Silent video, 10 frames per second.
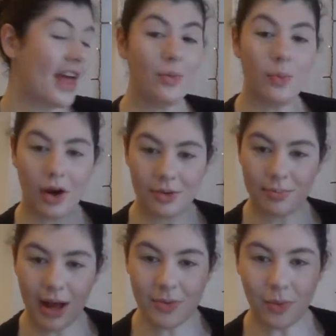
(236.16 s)
Then
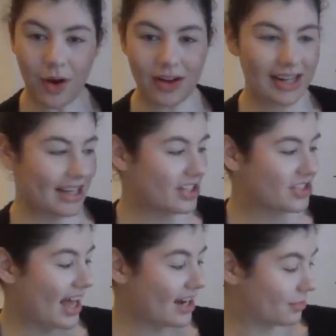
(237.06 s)
one by one,
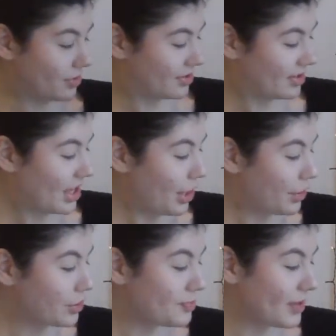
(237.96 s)
each animal
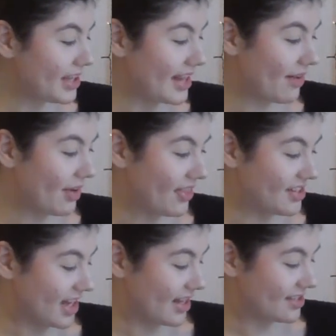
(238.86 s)
who'd been there at the
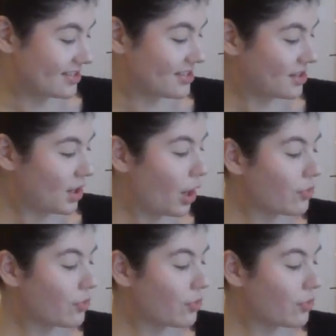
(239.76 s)
dance